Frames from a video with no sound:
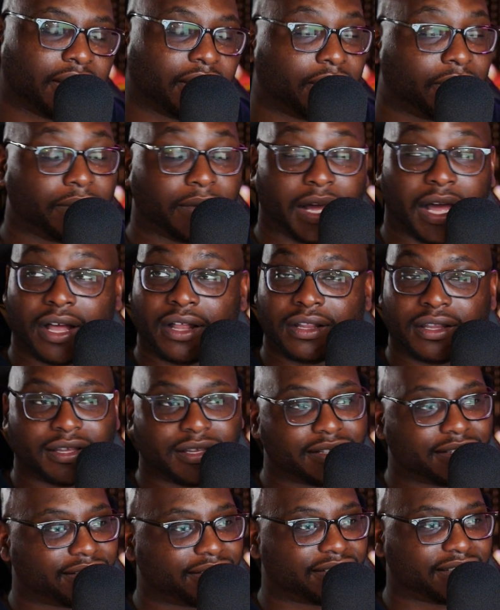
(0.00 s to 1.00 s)
Well,
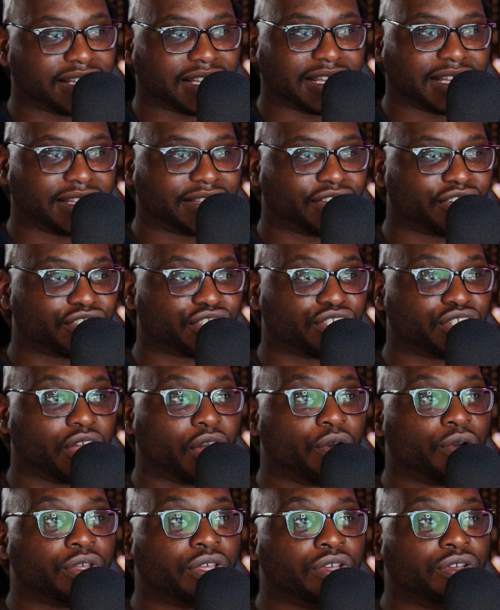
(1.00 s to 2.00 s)
there's
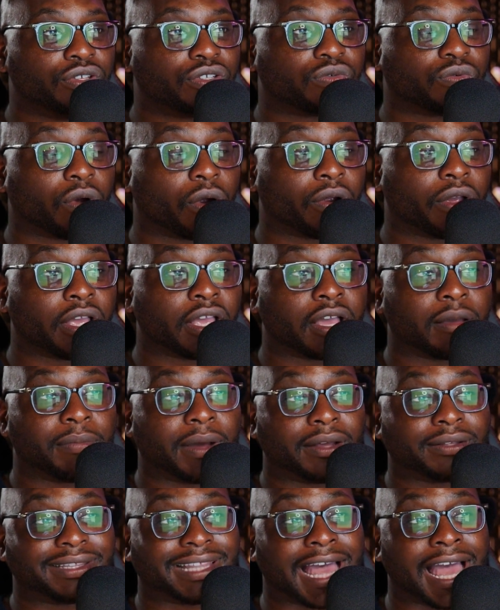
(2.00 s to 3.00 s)
no use worrying
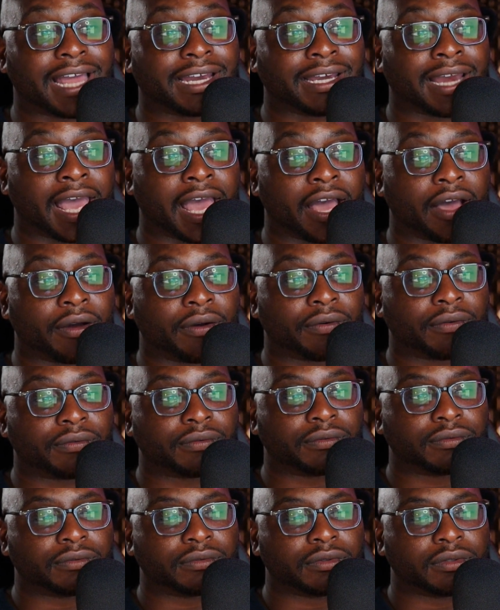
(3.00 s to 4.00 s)
about that now.
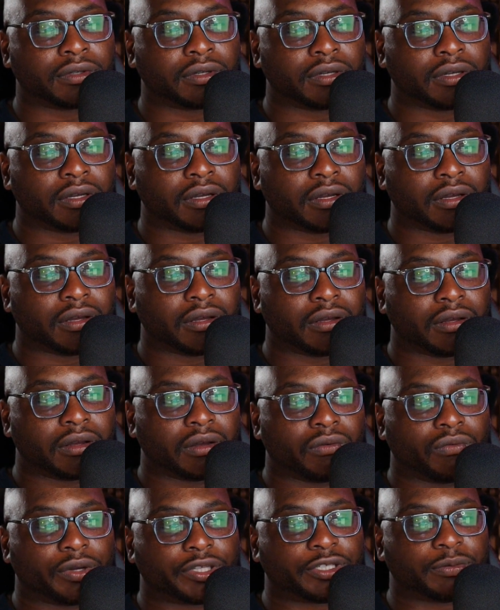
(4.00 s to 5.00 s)

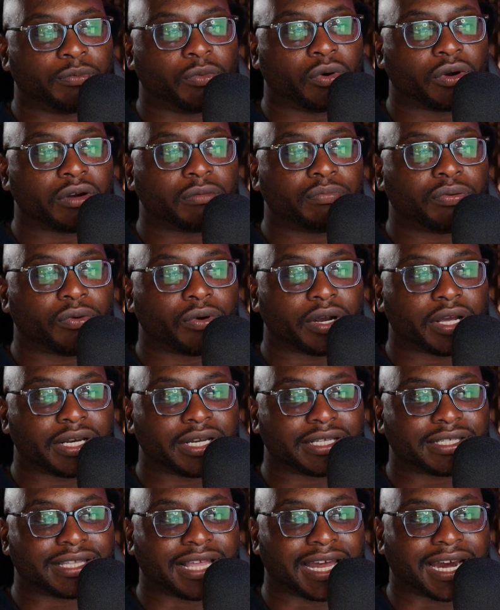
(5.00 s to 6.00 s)
What's more important
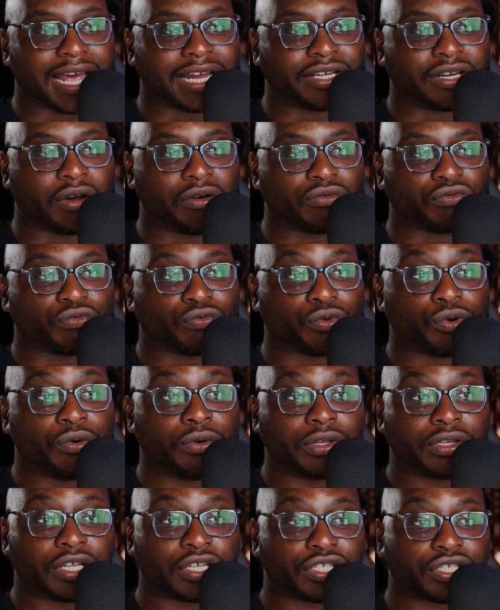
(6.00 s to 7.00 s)
is that I don't
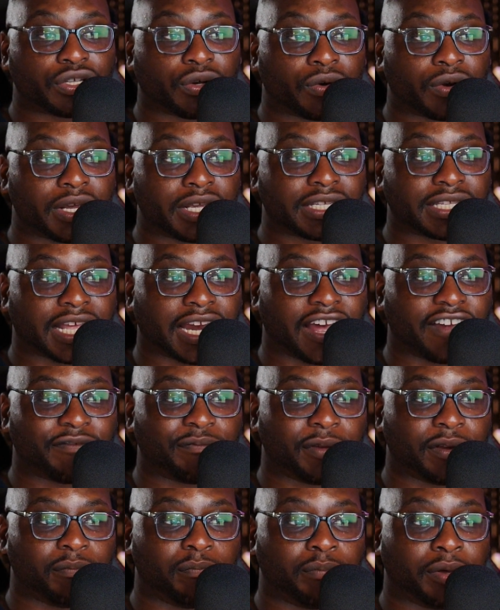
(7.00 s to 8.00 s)
ruin the stories that I've
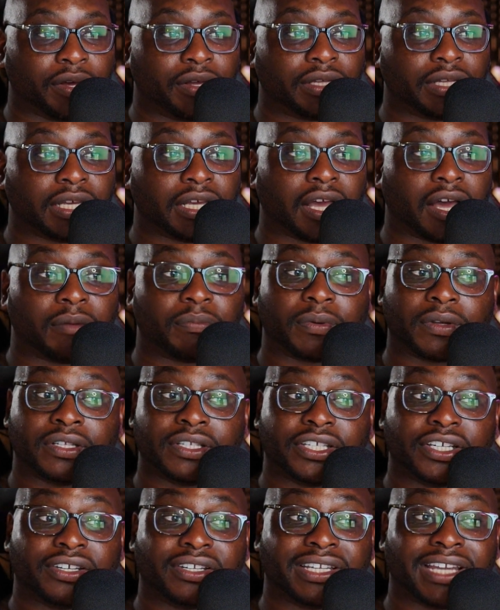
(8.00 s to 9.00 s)
been building up
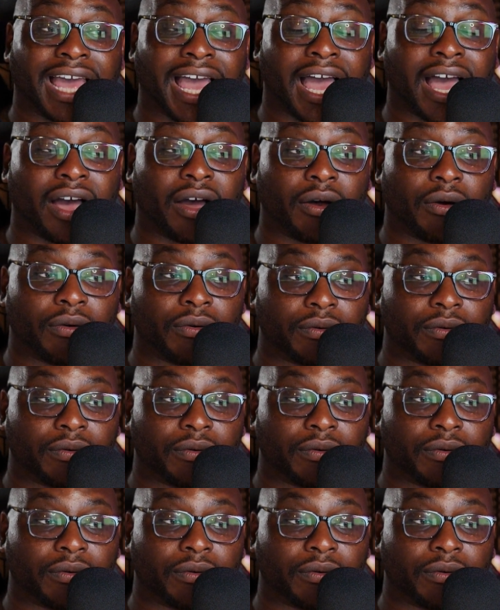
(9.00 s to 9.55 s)
until now.